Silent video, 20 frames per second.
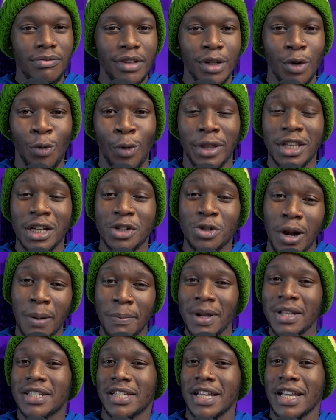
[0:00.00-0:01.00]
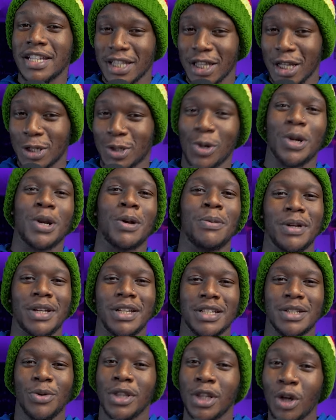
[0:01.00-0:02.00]
when the tournament stays in the
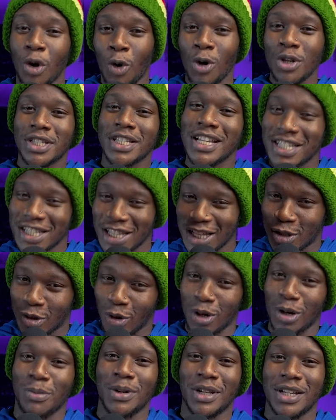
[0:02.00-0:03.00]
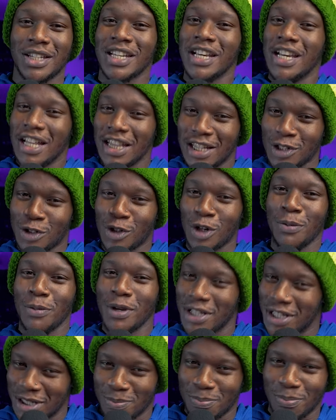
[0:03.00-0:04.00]
tournament, when the host stays in the tournament, the
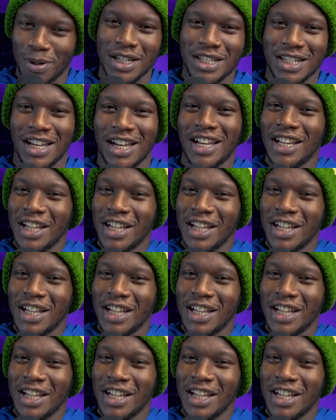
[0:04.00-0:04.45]
tournament is better.